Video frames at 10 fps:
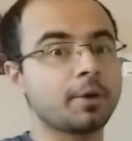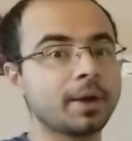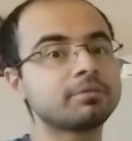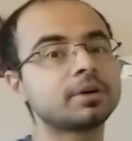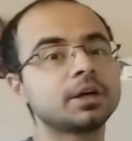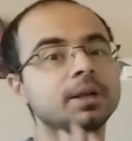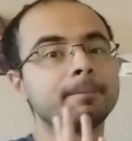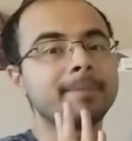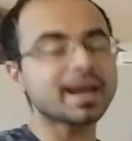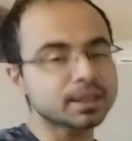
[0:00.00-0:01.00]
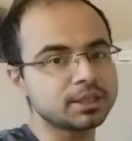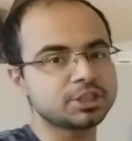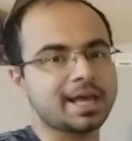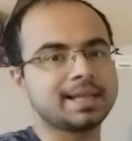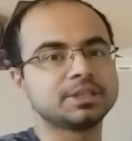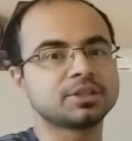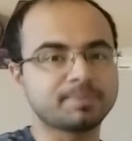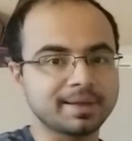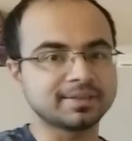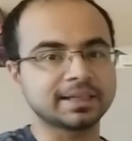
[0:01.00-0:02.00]
However, the maxi challenge is
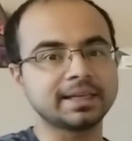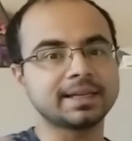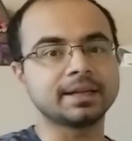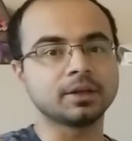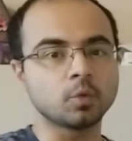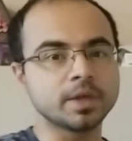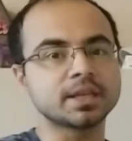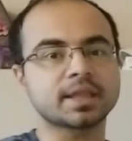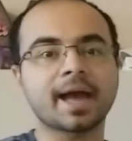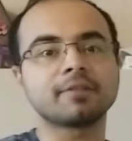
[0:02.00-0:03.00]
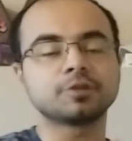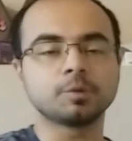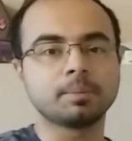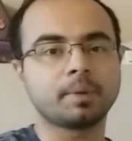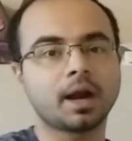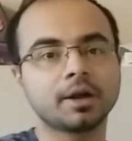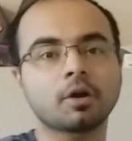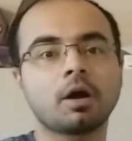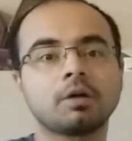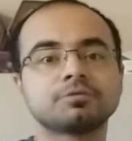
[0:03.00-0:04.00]
basically that the queens have to be
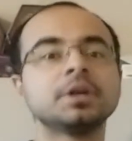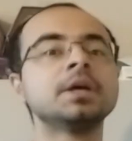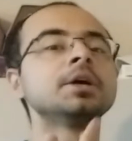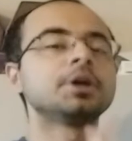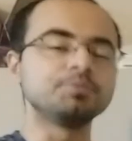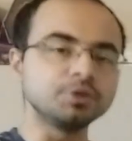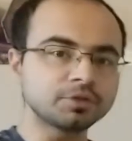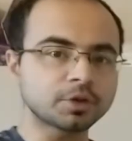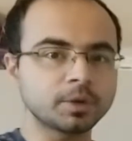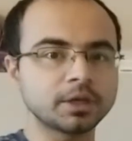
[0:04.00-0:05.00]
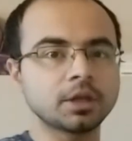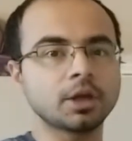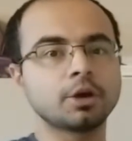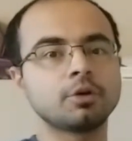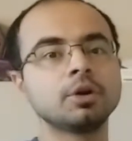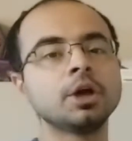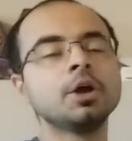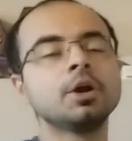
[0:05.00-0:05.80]
part of a music video